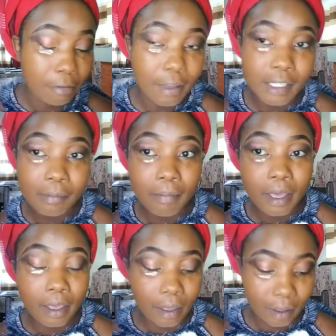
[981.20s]
first
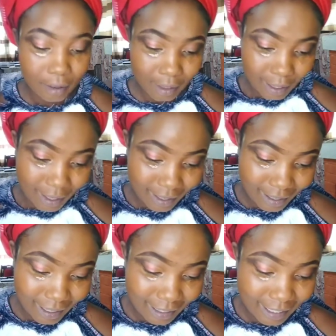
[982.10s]
bay
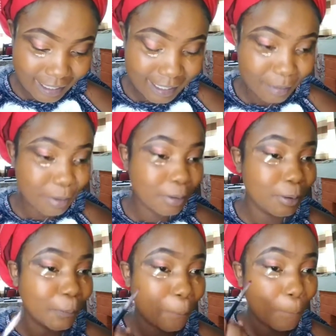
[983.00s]
in that same
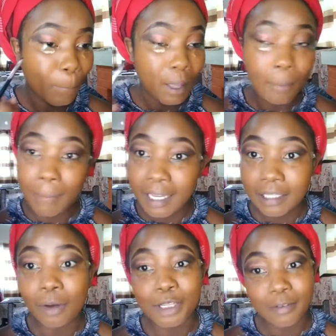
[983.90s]
school. But
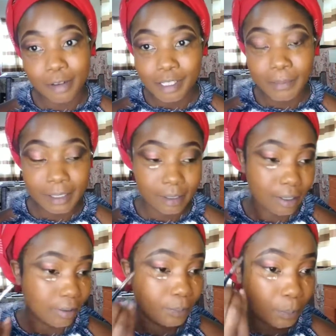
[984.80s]
I was a very smart
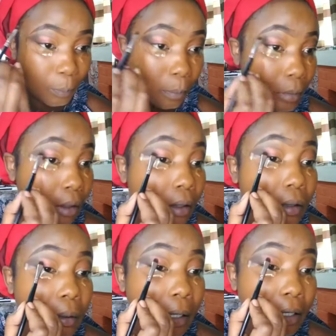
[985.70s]
girl.
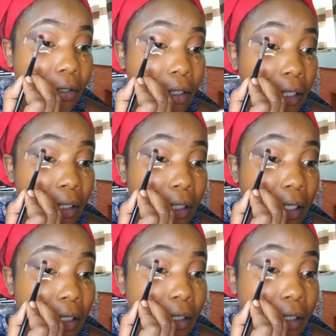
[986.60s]
That
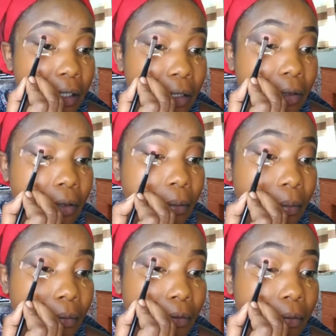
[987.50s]
didn't stop
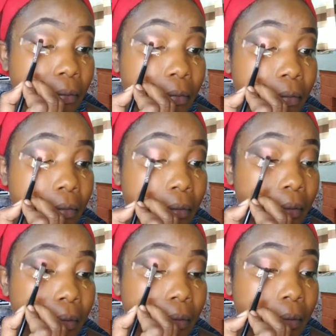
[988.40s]
me from
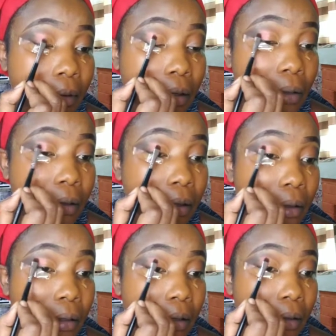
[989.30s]

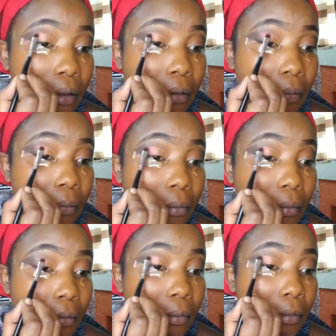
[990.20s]
concentrating.
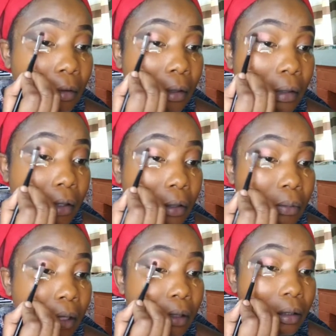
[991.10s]
So I was
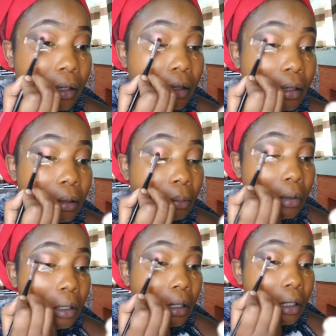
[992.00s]
multitasking
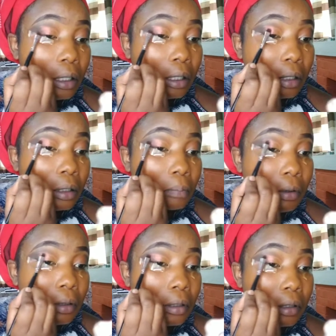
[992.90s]
bay and
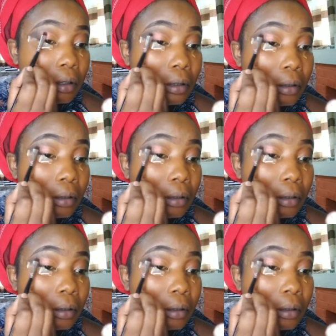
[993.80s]
books.